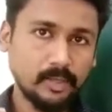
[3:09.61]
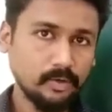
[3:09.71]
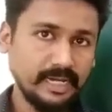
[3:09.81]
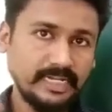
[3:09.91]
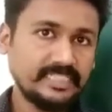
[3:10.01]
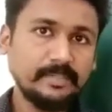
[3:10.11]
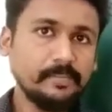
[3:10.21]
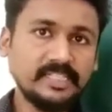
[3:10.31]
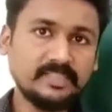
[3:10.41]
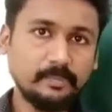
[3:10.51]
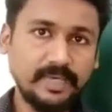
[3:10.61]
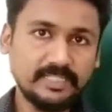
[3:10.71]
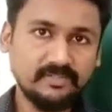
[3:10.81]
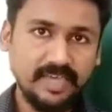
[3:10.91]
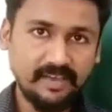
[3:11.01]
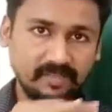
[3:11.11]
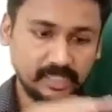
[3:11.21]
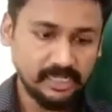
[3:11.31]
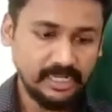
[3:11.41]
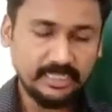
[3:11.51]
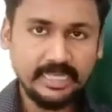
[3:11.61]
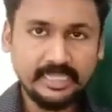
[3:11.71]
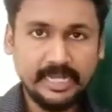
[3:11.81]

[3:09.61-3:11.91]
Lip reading: Okay, it is simply space. We have the earth,